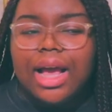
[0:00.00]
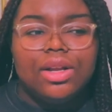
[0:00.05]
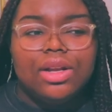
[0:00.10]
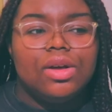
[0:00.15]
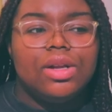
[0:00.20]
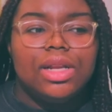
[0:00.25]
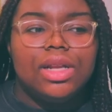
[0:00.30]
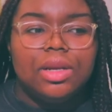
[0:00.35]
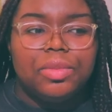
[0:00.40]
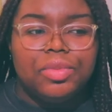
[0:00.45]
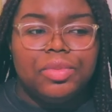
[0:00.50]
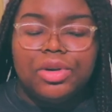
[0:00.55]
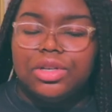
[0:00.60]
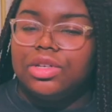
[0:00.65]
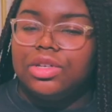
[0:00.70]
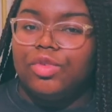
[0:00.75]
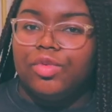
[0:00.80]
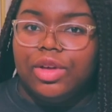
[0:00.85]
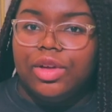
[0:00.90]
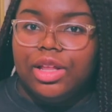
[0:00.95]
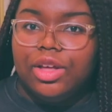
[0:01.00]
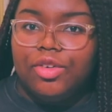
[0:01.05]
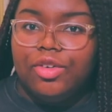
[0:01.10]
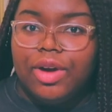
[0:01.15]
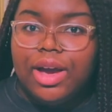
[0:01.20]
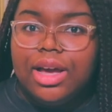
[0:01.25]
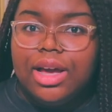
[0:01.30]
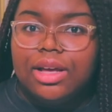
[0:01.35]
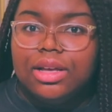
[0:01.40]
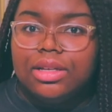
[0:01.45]
I know that the books are really
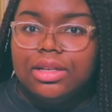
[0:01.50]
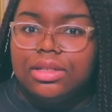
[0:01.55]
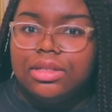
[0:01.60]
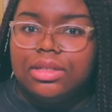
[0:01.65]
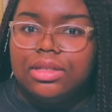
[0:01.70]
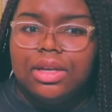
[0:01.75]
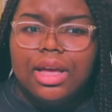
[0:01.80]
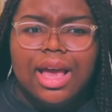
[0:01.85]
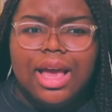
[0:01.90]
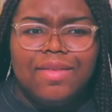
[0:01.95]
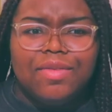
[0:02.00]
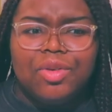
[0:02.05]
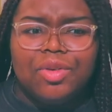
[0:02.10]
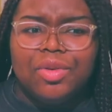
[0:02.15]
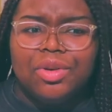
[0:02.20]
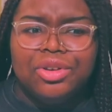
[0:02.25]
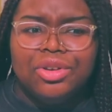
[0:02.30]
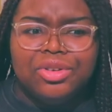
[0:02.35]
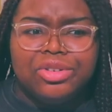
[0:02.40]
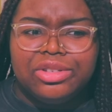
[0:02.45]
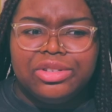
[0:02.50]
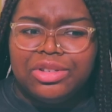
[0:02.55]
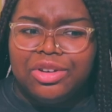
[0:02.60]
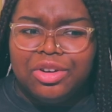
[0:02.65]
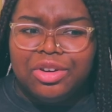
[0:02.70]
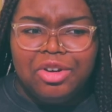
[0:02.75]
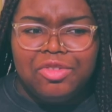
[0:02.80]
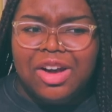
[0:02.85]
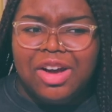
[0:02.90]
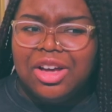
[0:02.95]
great because everyone who's
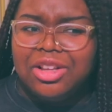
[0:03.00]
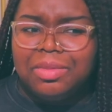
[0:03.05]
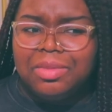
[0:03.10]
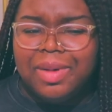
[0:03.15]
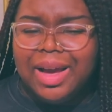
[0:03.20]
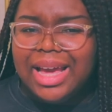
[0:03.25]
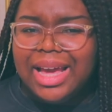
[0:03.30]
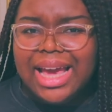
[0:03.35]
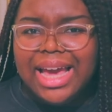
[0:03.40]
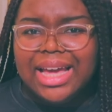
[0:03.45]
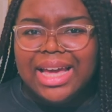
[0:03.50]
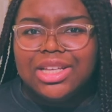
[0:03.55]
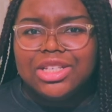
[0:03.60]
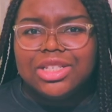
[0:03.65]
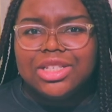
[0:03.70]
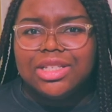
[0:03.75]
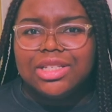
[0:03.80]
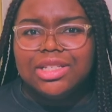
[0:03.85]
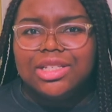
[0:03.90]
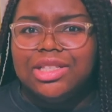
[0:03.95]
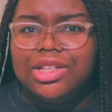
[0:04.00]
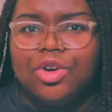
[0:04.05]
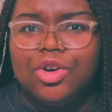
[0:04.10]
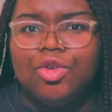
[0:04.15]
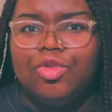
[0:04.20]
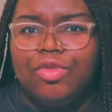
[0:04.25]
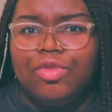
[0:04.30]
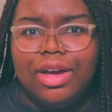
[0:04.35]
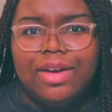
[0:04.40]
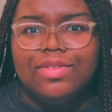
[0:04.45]
around my age
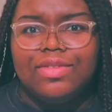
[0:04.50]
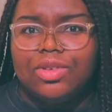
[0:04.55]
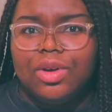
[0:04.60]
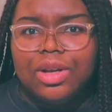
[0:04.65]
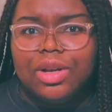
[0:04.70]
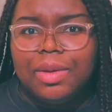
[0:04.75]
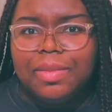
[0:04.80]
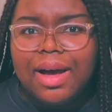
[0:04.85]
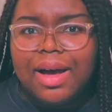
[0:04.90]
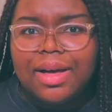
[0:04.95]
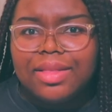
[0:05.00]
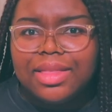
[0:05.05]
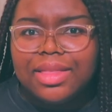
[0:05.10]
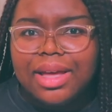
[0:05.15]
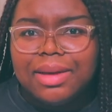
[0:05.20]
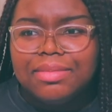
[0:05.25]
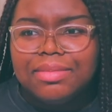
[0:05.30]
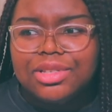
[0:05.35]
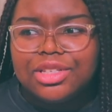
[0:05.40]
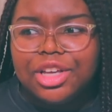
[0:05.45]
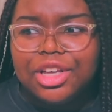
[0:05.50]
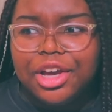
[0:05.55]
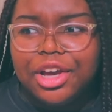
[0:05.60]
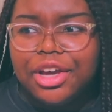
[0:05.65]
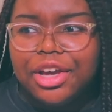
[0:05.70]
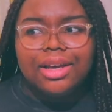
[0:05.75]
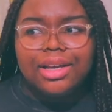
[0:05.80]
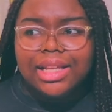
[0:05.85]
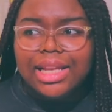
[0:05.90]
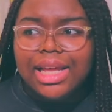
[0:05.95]
still raves on about them.
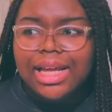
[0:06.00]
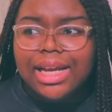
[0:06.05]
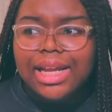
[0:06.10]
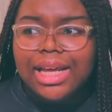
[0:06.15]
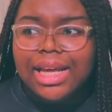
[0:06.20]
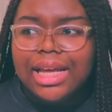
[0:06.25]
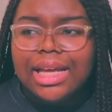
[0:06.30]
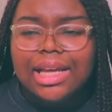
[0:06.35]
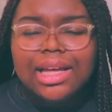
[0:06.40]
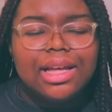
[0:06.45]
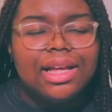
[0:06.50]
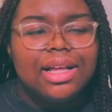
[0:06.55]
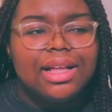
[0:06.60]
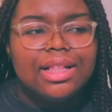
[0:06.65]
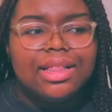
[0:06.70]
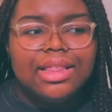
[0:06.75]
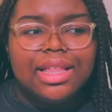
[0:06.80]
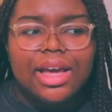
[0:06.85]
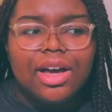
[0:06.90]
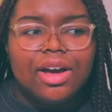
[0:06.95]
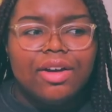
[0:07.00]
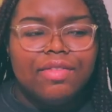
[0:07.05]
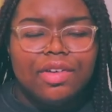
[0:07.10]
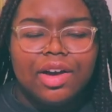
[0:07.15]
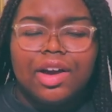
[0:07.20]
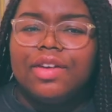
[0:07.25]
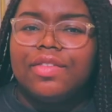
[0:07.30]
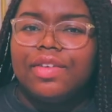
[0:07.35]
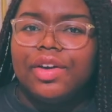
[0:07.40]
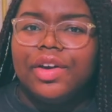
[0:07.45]
So clearly they are
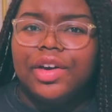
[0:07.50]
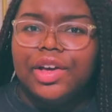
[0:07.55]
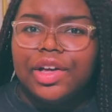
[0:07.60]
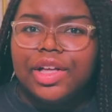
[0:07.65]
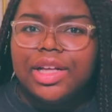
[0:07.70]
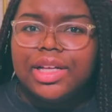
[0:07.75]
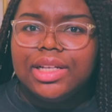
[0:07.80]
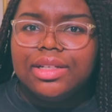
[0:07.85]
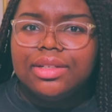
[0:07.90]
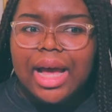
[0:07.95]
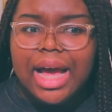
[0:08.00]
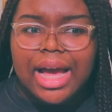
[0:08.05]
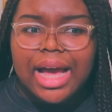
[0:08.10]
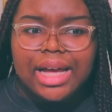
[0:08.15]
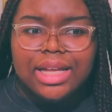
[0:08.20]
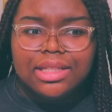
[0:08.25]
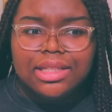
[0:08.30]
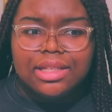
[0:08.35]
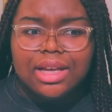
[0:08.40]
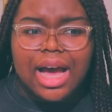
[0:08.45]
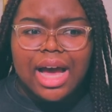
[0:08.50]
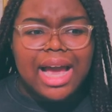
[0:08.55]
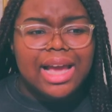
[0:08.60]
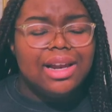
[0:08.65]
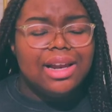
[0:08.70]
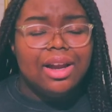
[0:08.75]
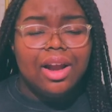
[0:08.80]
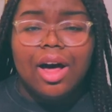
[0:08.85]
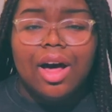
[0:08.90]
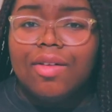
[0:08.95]
very, very good and I
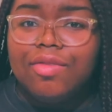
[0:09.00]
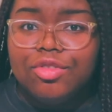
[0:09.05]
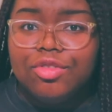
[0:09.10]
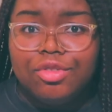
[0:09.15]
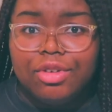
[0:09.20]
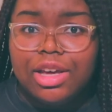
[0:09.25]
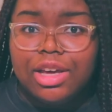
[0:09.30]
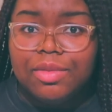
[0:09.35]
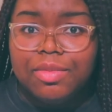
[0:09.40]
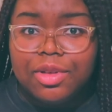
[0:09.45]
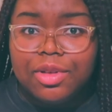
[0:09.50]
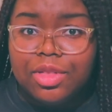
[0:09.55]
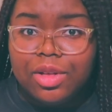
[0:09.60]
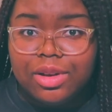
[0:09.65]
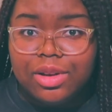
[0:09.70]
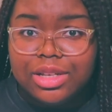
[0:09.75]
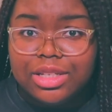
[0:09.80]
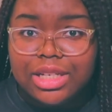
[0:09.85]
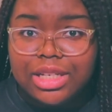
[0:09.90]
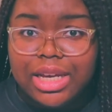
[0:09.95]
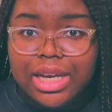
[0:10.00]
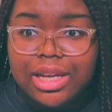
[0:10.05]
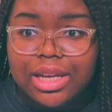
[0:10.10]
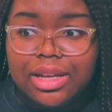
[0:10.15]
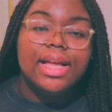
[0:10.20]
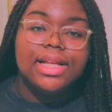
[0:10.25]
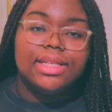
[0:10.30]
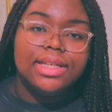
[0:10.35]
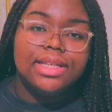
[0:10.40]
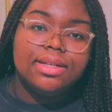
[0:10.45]
love Greek mythology.
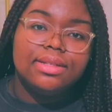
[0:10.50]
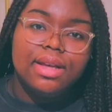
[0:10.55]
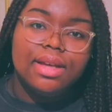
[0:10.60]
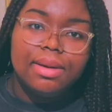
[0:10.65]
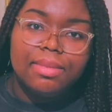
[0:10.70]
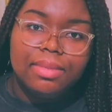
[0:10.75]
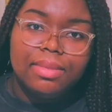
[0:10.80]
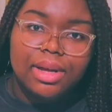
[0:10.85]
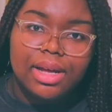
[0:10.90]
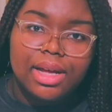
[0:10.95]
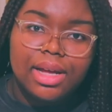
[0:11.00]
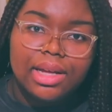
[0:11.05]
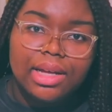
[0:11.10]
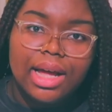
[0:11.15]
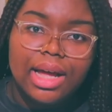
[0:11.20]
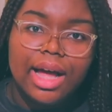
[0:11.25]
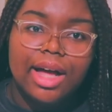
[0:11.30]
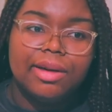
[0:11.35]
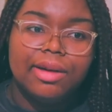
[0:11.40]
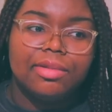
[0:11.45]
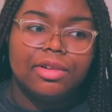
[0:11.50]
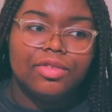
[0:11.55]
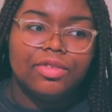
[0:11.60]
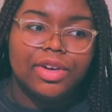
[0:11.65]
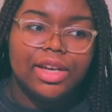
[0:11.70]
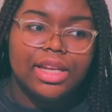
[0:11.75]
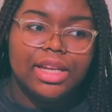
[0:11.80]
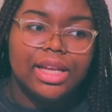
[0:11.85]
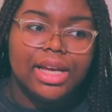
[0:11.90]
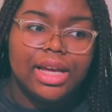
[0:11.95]
In September, I'll be
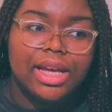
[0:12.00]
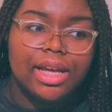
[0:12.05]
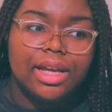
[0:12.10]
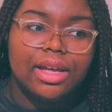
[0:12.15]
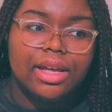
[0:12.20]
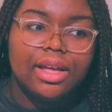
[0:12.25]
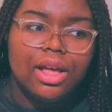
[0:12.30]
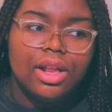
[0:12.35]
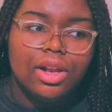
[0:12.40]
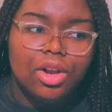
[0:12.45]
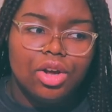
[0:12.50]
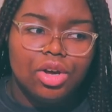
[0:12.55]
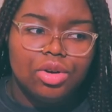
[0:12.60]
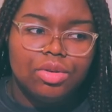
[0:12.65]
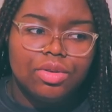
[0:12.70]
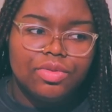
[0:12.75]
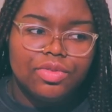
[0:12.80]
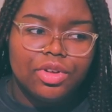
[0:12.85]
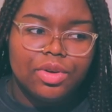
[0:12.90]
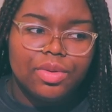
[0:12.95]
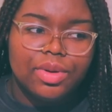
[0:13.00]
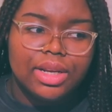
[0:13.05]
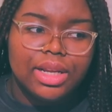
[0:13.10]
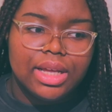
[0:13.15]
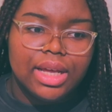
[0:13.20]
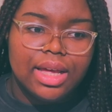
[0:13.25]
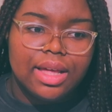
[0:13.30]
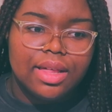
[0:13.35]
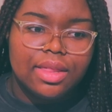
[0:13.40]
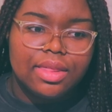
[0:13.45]
reading Alone With You in the
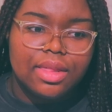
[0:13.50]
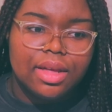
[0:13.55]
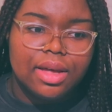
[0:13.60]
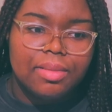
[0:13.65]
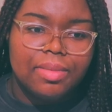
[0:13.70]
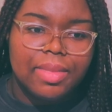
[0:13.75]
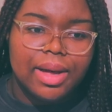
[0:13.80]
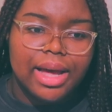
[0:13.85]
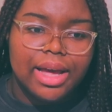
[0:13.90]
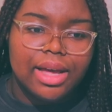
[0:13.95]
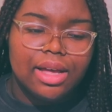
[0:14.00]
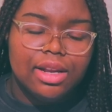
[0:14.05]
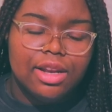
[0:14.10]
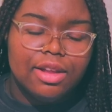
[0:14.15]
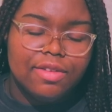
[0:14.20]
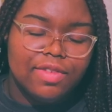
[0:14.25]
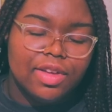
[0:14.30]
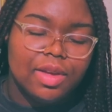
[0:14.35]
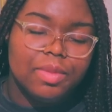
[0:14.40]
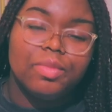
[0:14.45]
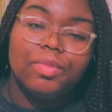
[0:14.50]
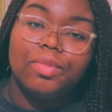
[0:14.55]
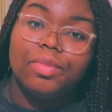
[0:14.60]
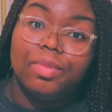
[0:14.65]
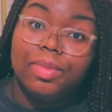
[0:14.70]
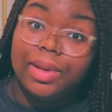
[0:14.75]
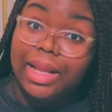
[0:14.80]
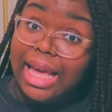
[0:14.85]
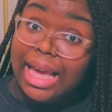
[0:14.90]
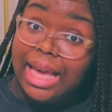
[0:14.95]
Ether by Olivie
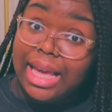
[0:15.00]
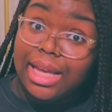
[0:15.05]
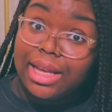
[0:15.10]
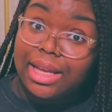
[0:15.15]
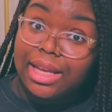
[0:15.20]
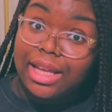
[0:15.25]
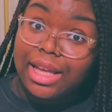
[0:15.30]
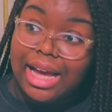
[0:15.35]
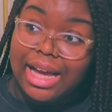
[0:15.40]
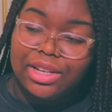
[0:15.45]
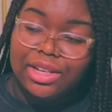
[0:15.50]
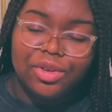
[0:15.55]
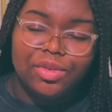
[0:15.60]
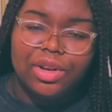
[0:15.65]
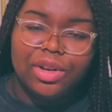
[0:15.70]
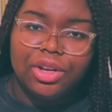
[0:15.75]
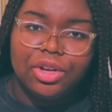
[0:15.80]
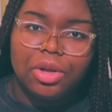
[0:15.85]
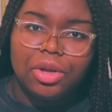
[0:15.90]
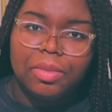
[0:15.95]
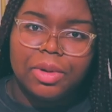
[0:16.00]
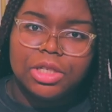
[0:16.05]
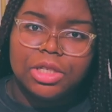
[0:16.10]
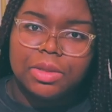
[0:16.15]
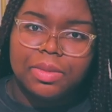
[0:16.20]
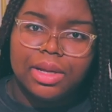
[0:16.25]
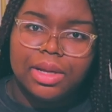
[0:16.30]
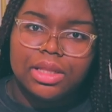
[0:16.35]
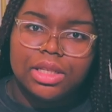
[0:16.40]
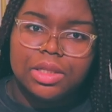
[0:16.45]
Blake. I don't really know much
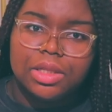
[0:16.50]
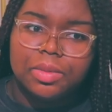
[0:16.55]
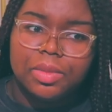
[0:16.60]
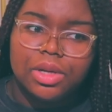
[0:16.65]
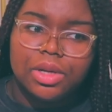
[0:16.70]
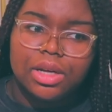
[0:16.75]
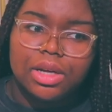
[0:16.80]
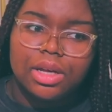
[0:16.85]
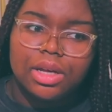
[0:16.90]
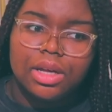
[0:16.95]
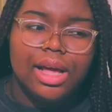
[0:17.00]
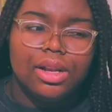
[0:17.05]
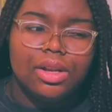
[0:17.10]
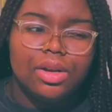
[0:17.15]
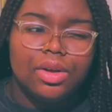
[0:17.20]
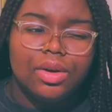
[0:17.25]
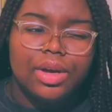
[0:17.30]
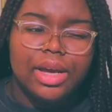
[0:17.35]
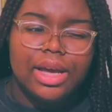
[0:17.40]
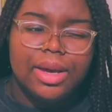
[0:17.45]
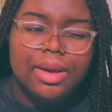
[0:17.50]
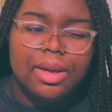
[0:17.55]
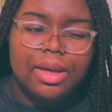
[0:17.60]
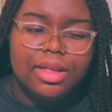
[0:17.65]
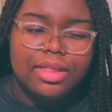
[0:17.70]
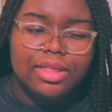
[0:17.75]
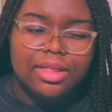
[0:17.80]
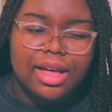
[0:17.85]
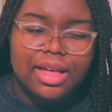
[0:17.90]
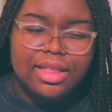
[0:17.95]
about this book. I know it,
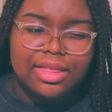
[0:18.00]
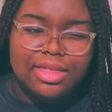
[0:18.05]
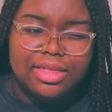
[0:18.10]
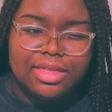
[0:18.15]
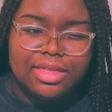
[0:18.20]
it I